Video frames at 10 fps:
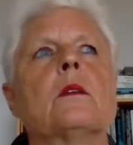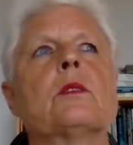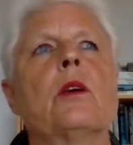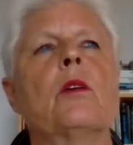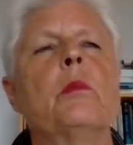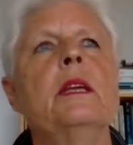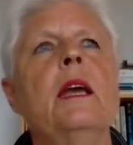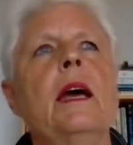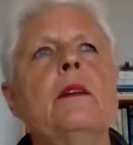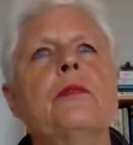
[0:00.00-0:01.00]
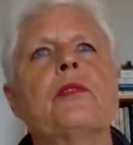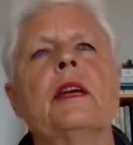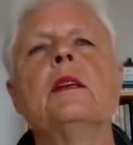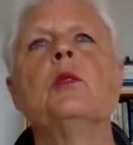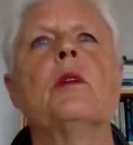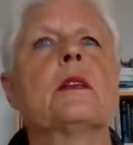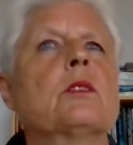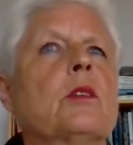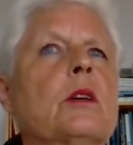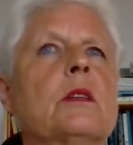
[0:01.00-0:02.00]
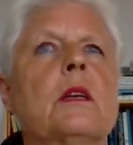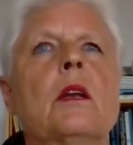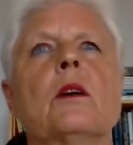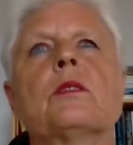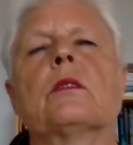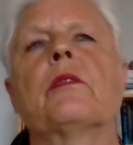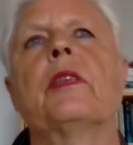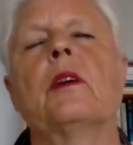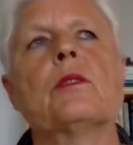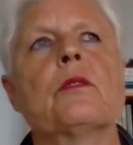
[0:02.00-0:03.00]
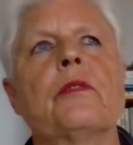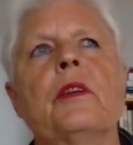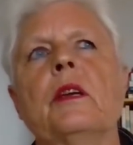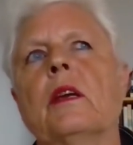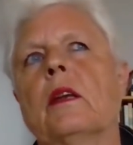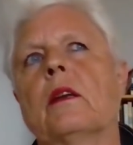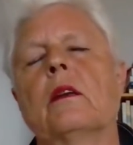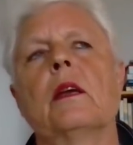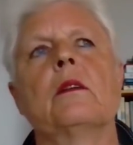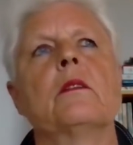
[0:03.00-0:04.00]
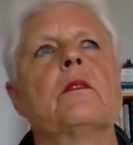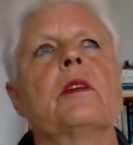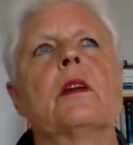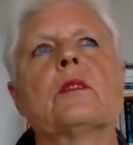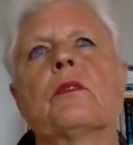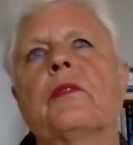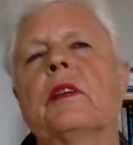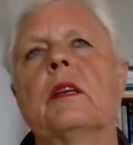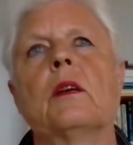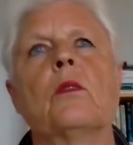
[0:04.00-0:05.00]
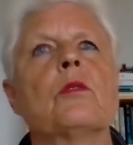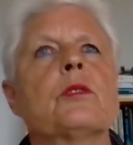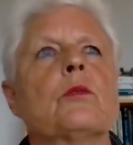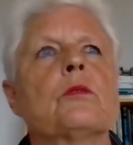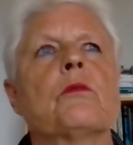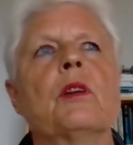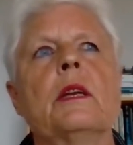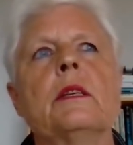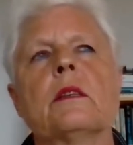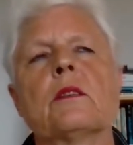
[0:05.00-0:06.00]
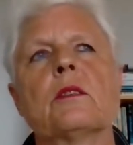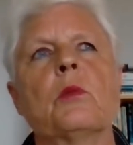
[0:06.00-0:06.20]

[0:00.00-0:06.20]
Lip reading: So, but he had a friend who had studied a lot of theosophy and philosophy and all sorts of religion.